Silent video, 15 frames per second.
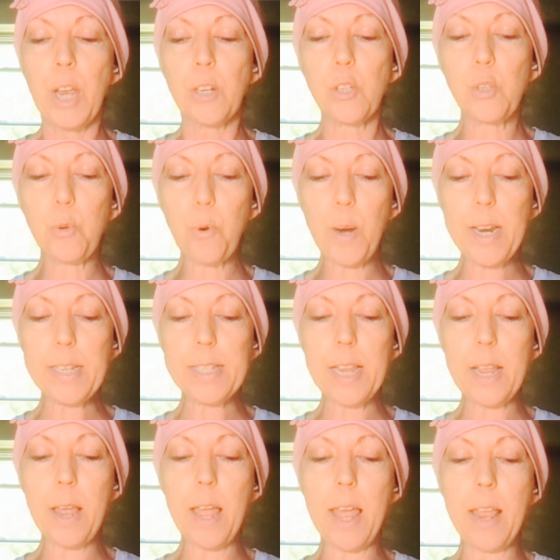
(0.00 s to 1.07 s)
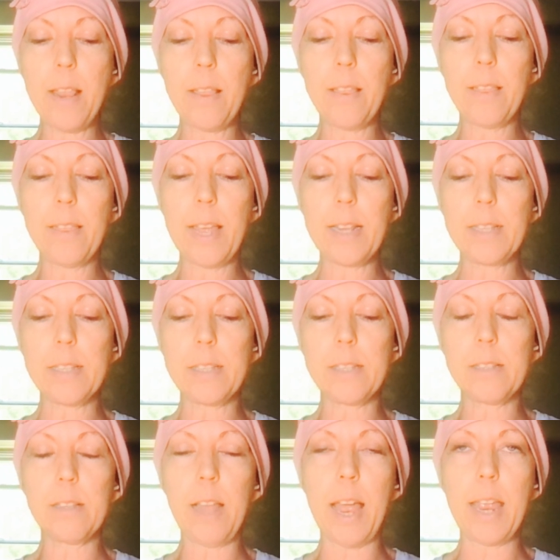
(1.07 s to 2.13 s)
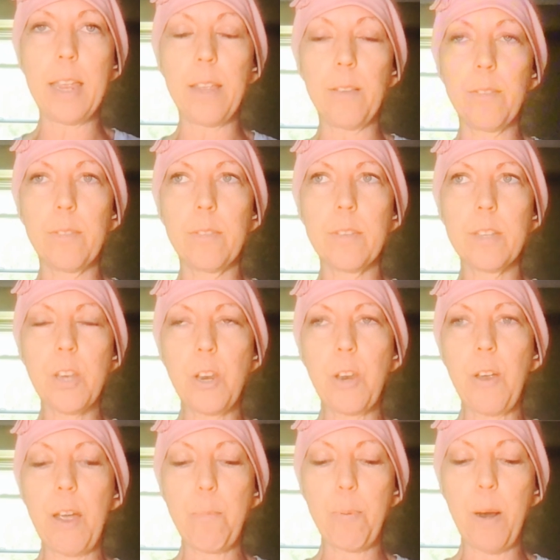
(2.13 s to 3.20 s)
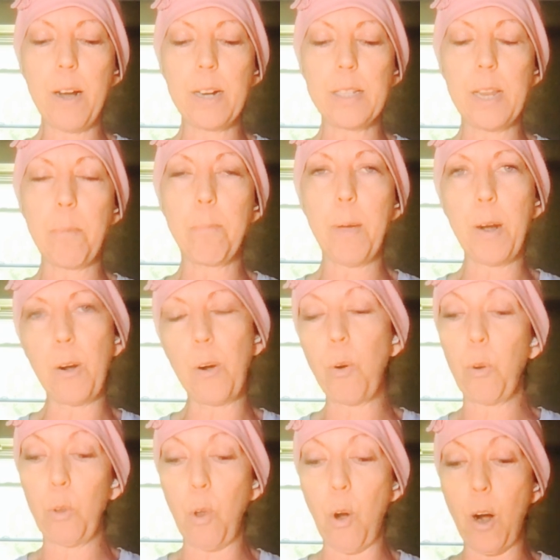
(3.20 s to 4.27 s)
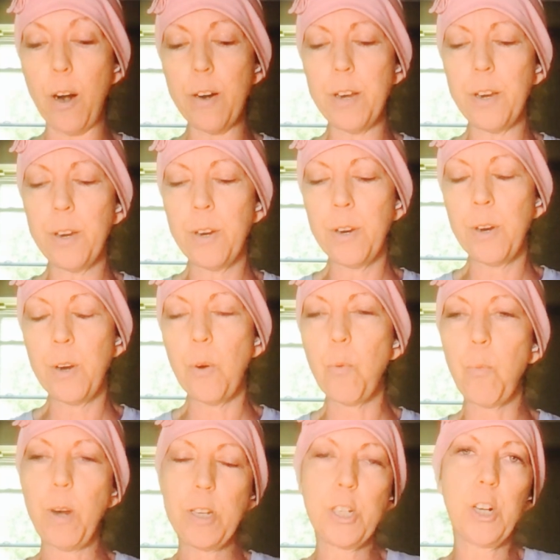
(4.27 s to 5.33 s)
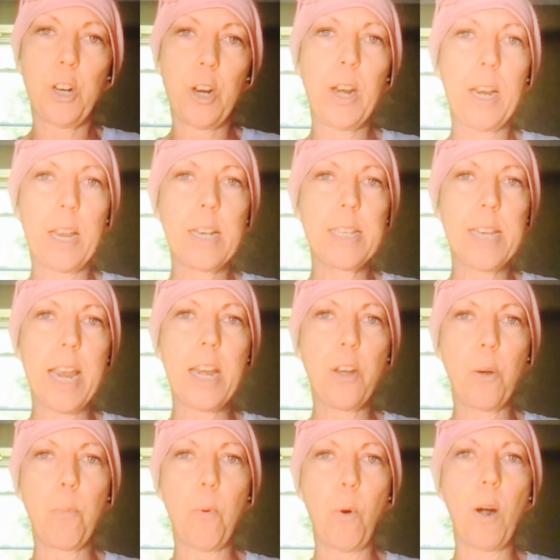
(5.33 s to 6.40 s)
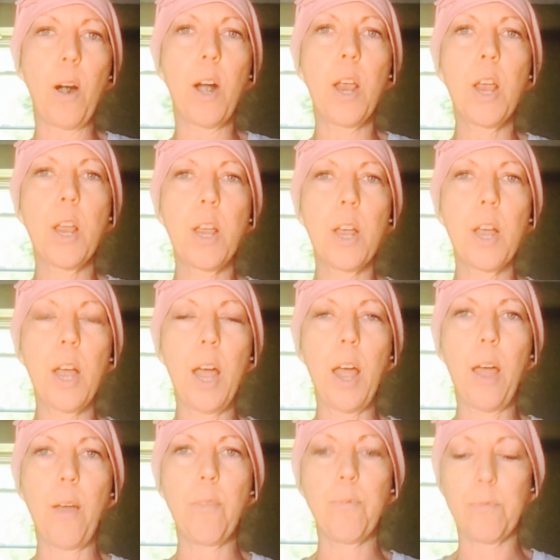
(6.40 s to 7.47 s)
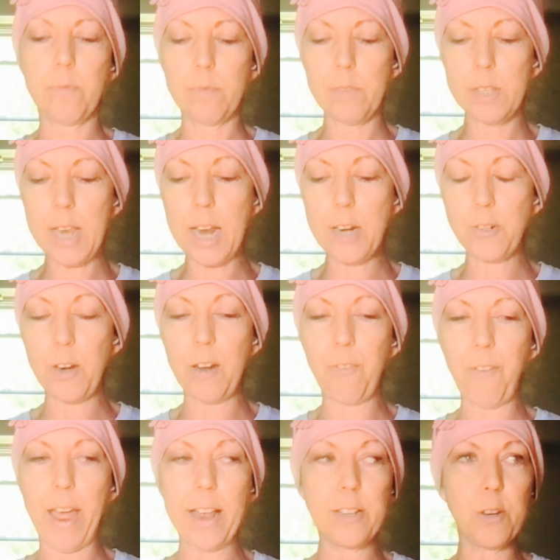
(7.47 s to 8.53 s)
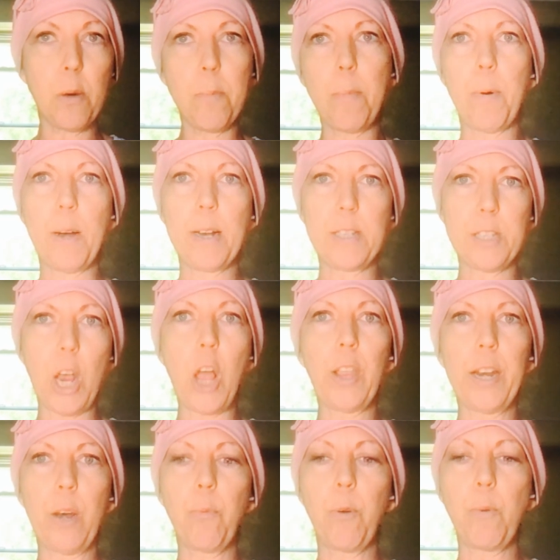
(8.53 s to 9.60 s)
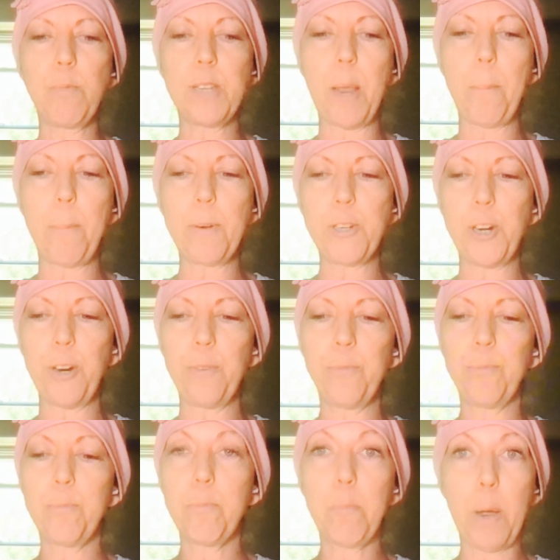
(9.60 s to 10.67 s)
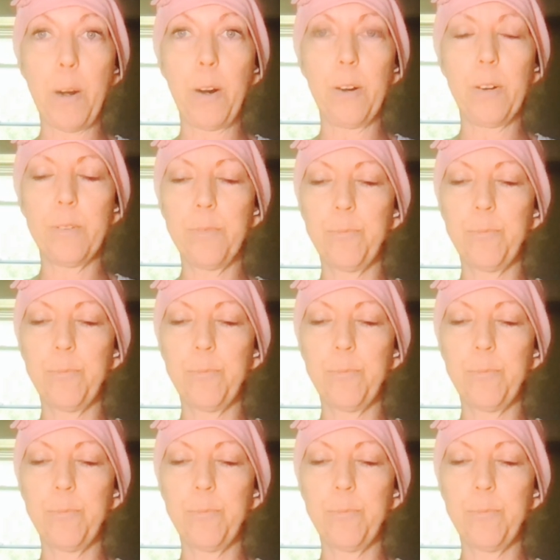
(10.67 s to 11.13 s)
choice. And that's like, so you have products like butter or lard, which are going to contain your more saturated fats. So remember, it's solid at room temperature. Butter,